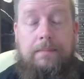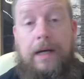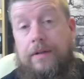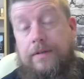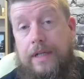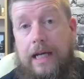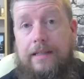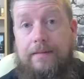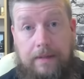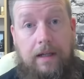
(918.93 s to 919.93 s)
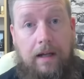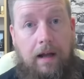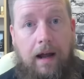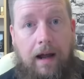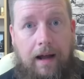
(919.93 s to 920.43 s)
Post-stash?
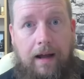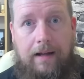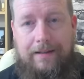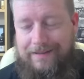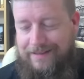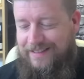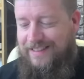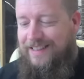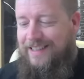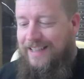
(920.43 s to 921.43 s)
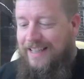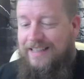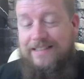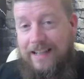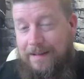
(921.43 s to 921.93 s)
Yeah.
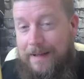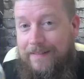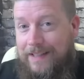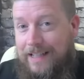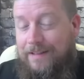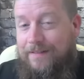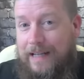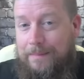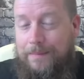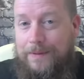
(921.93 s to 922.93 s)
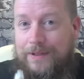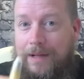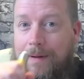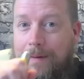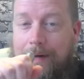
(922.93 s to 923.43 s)
So let me have a little vape and we'll
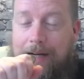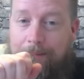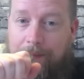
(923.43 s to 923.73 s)
see where we're at.